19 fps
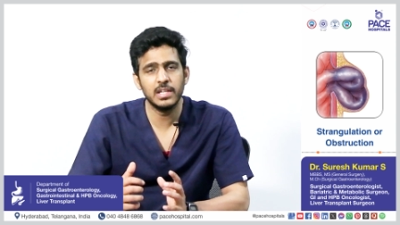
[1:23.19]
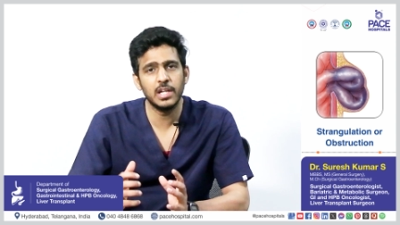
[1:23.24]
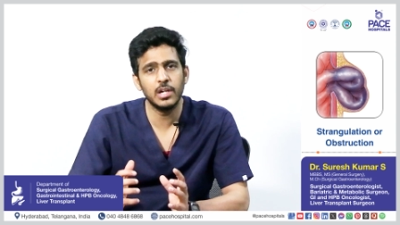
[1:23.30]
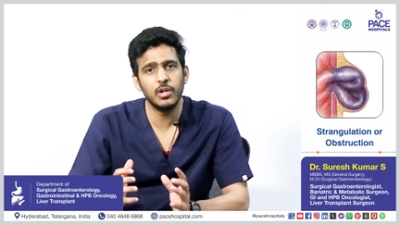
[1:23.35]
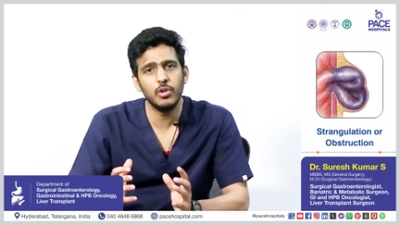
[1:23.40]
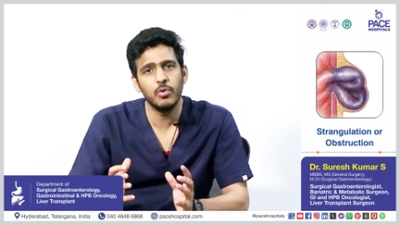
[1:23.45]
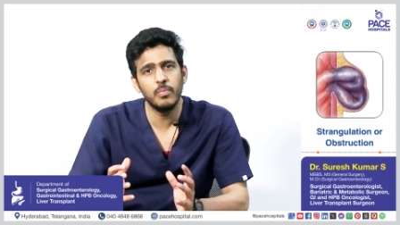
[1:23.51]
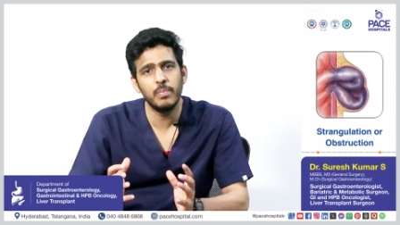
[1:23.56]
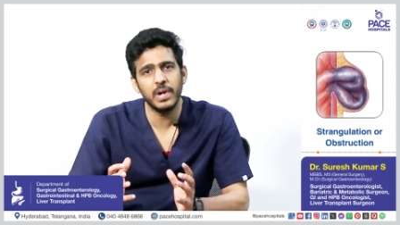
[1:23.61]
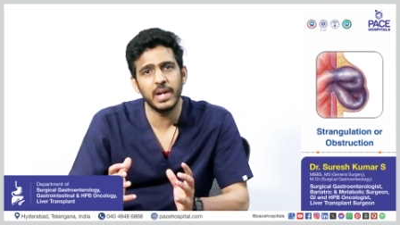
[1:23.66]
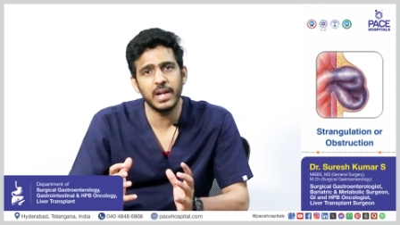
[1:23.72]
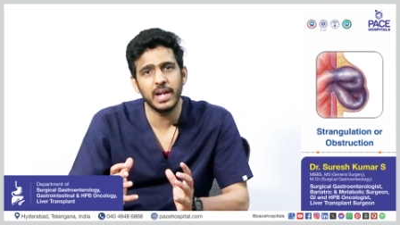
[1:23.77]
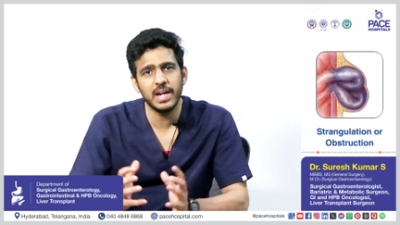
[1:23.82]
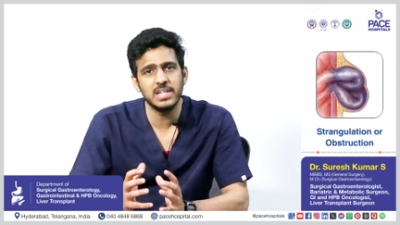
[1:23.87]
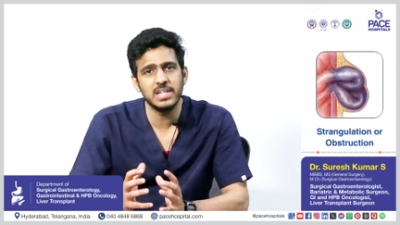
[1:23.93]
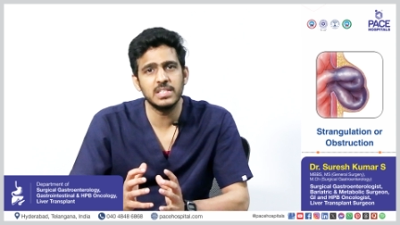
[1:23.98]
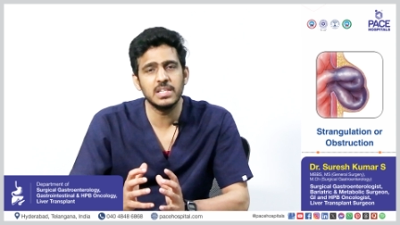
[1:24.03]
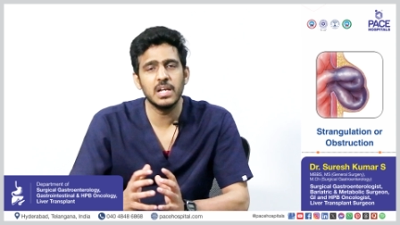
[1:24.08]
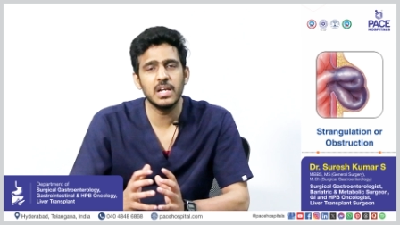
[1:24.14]
the lumen
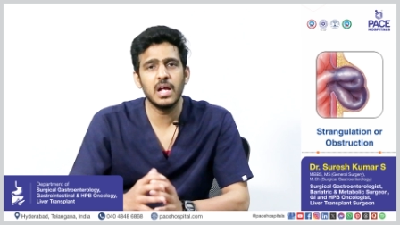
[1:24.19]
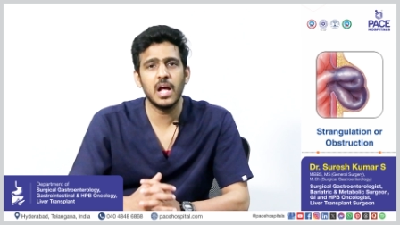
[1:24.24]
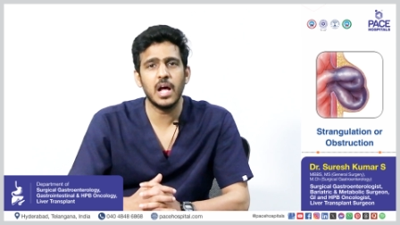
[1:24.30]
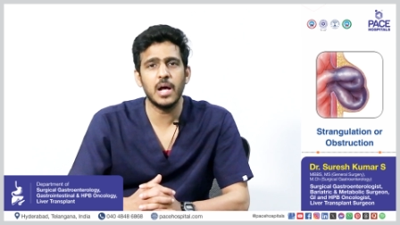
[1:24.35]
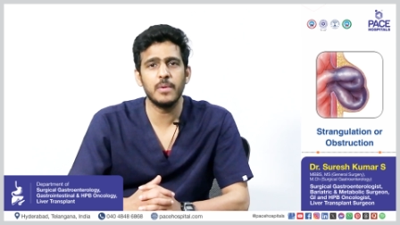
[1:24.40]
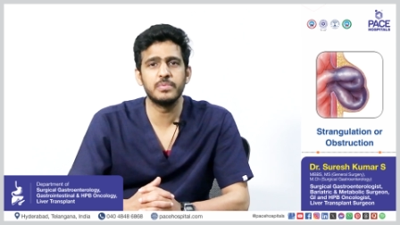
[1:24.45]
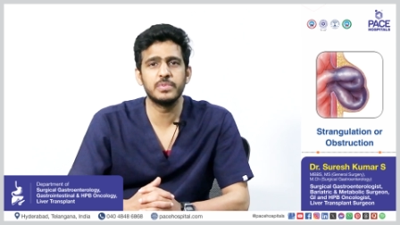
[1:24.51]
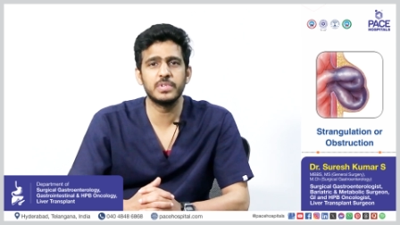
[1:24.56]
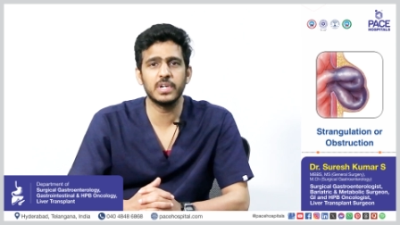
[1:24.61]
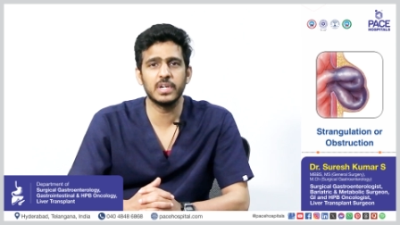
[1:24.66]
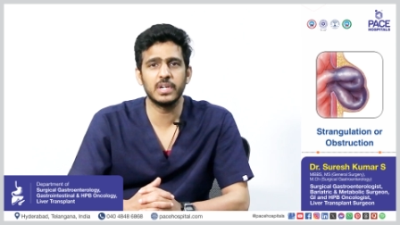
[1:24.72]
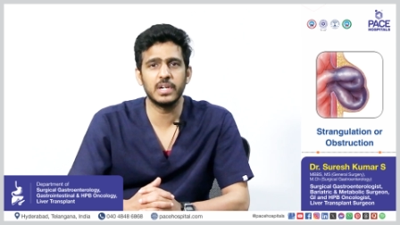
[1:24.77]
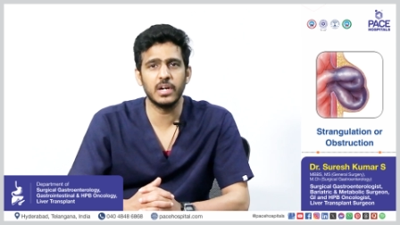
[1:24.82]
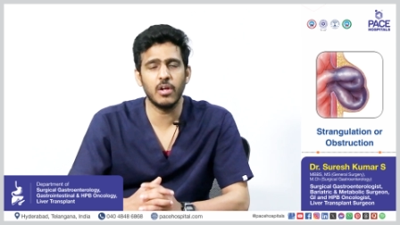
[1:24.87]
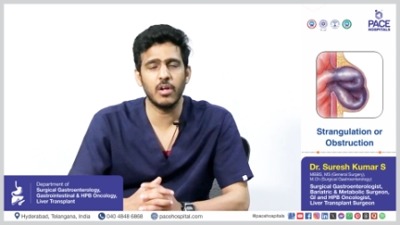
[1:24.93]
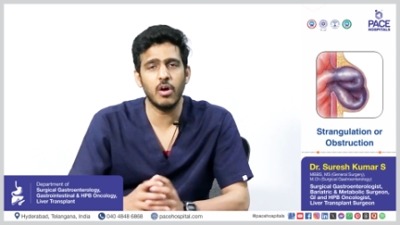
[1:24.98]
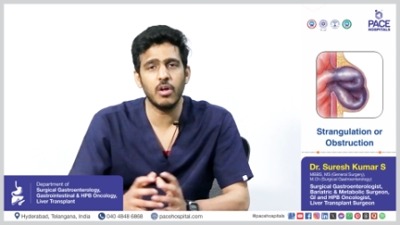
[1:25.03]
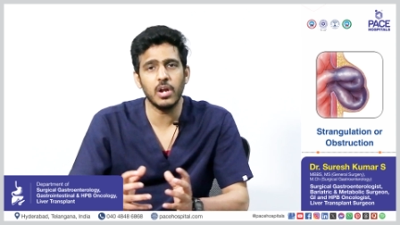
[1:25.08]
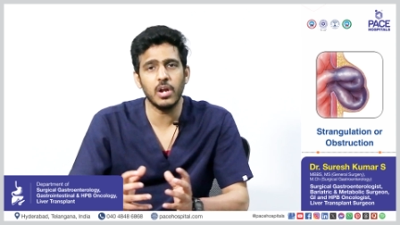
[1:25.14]
gets
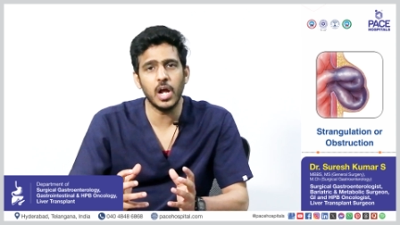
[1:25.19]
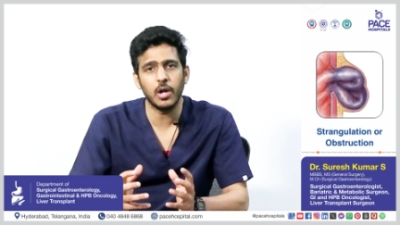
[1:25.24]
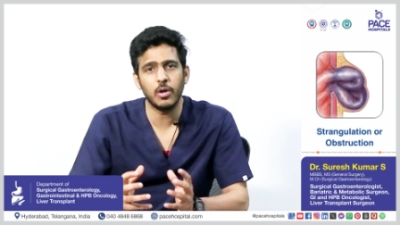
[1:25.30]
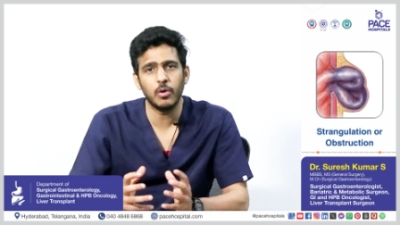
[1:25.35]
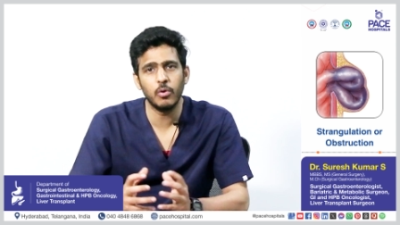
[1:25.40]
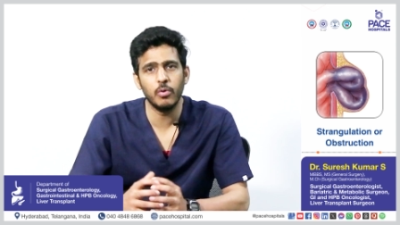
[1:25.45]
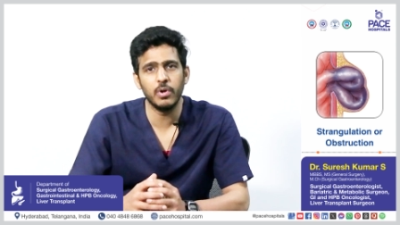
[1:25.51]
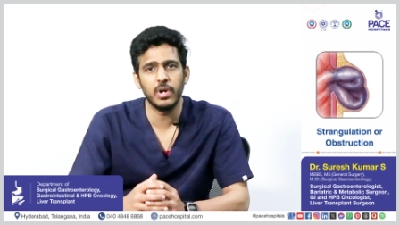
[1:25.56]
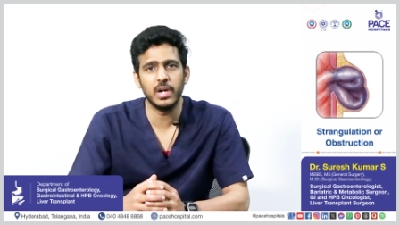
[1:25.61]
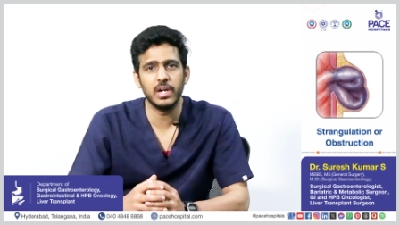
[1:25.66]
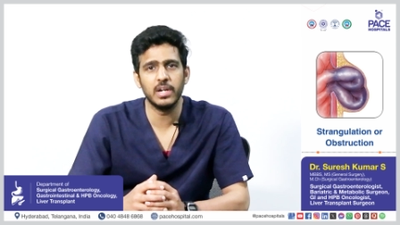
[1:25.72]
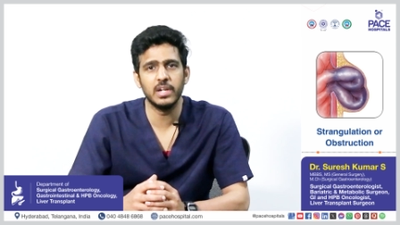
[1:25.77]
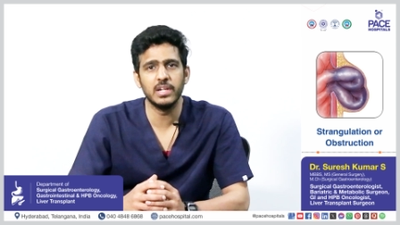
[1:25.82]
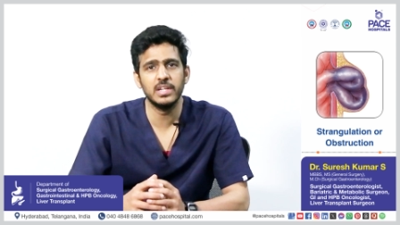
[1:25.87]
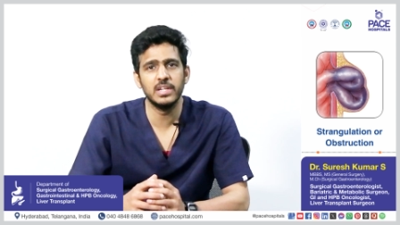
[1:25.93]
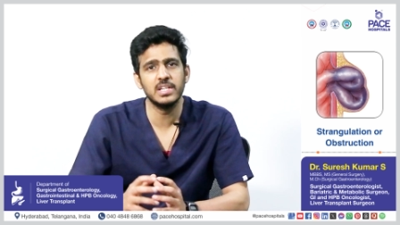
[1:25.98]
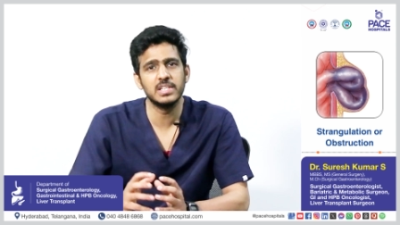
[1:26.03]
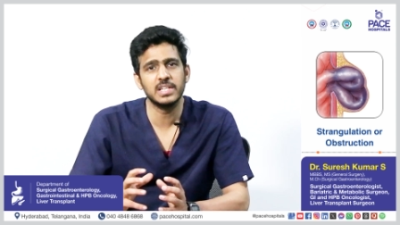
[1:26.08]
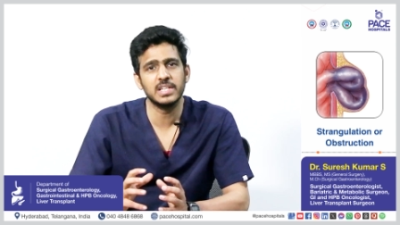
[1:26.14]
obstructed or occluded.
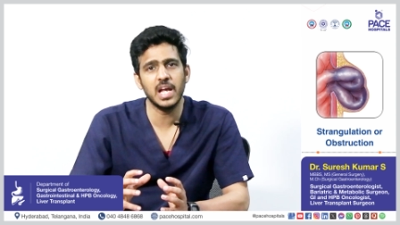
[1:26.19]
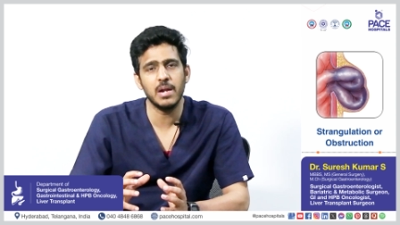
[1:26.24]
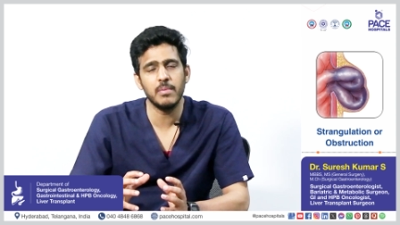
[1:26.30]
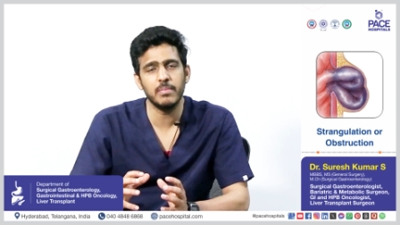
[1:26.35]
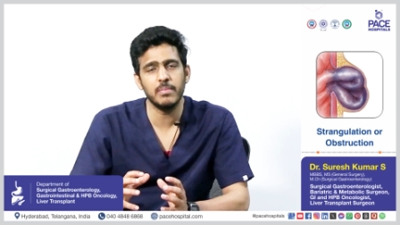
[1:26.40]
These